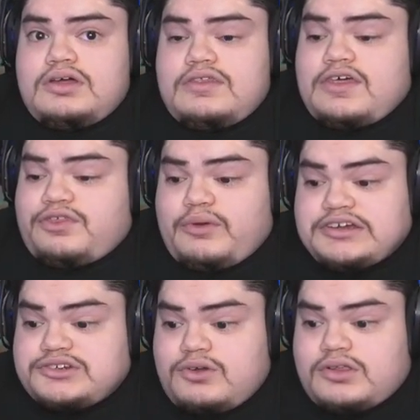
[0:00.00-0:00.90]
the
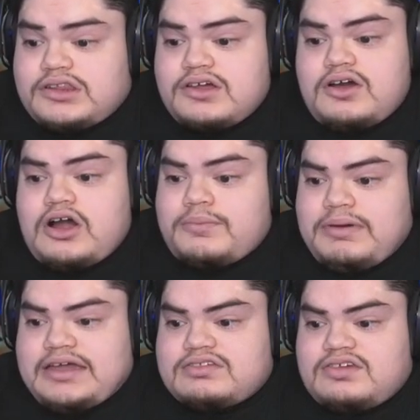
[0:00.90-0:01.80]
thresholds are
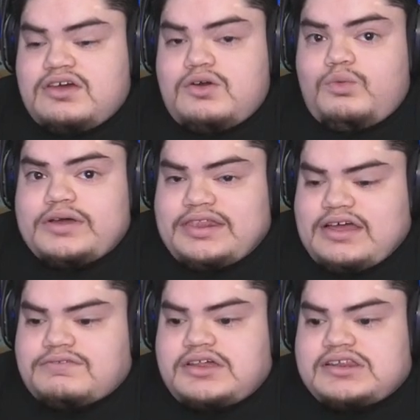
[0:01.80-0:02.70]
met. We
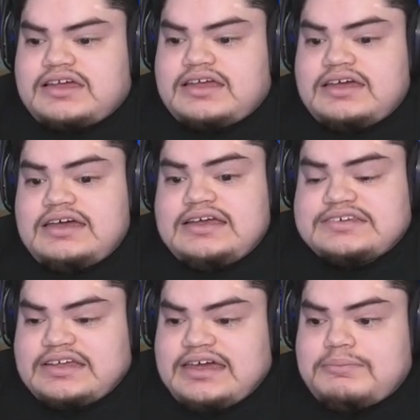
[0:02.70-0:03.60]
love to see it. He's
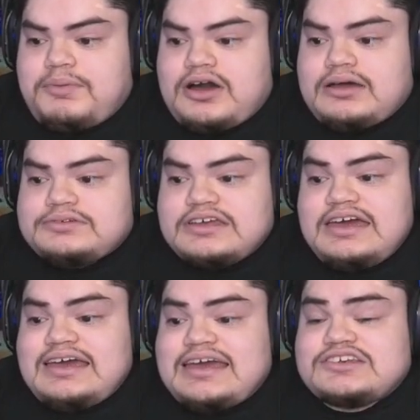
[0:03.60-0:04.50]
going to hit bombs.
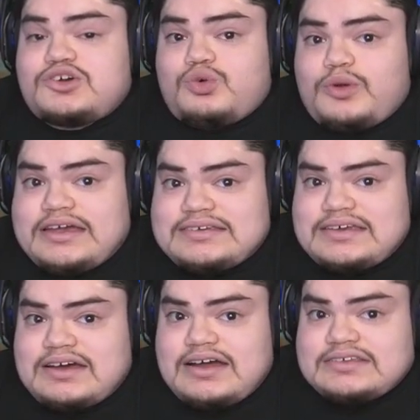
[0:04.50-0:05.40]
He has crazy
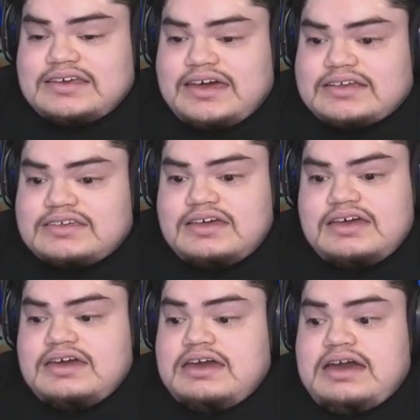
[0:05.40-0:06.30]
contact.
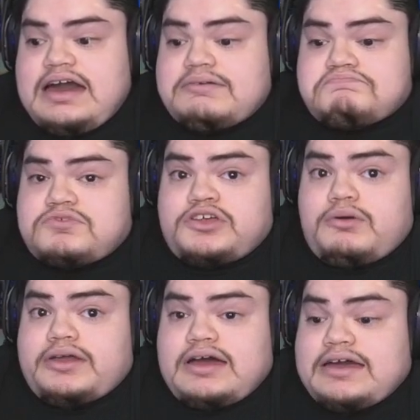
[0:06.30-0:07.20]
I, you know
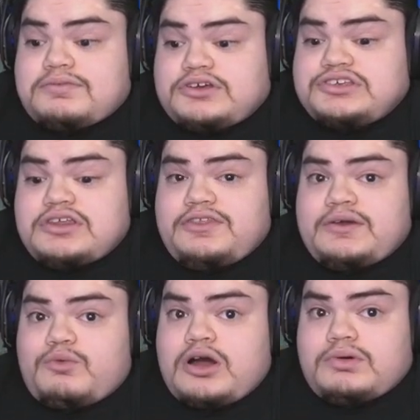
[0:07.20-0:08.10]
what? I, there's
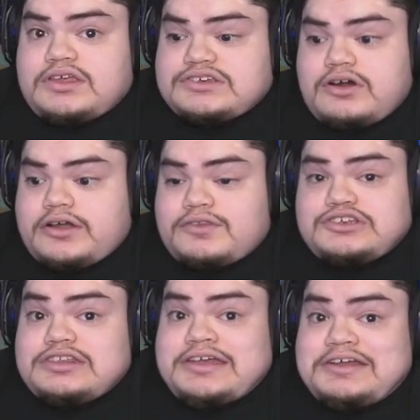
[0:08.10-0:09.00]
nothing wrong with this card. There's
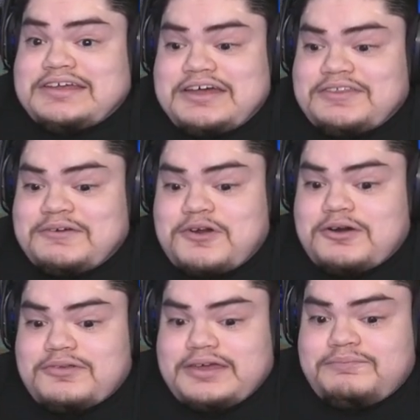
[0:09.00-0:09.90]
literally nothing wrong
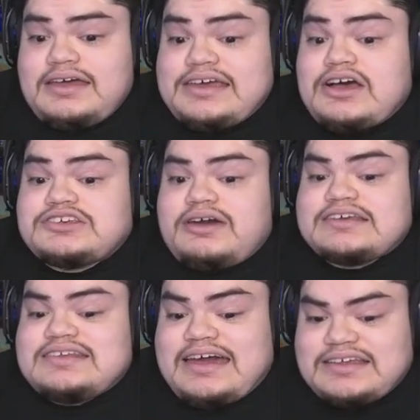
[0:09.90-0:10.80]
with it. He also
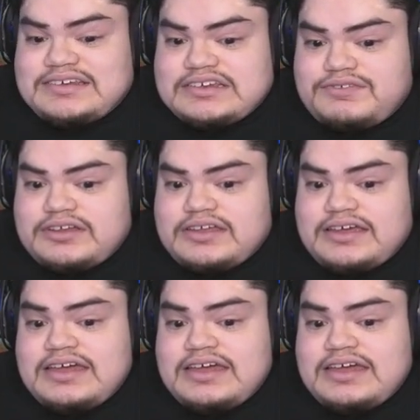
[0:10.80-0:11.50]
has 96 fielding,